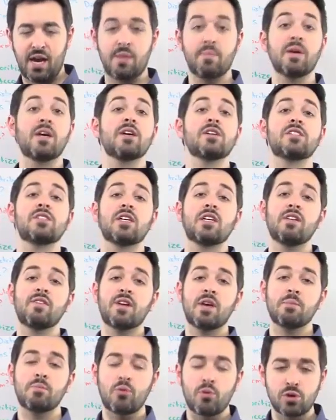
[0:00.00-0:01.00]
and because
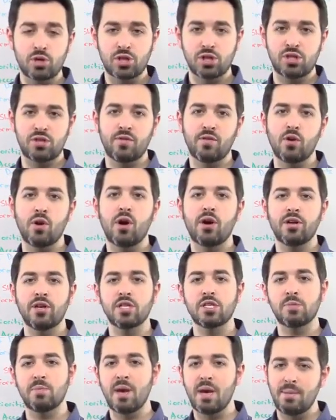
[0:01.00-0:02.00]
significant portions of your
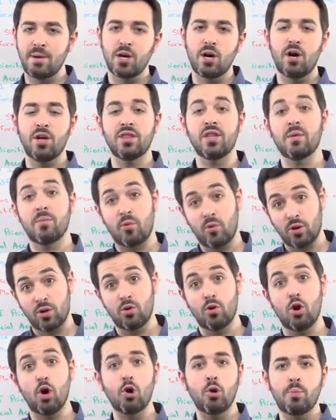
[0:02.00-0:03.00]
audience may be on them, or
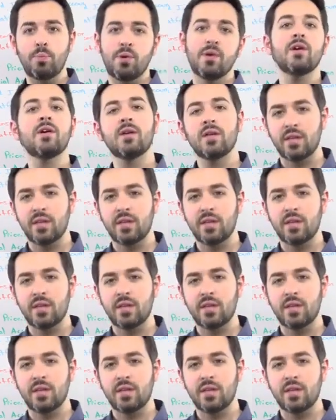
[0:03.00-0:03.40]
you hope,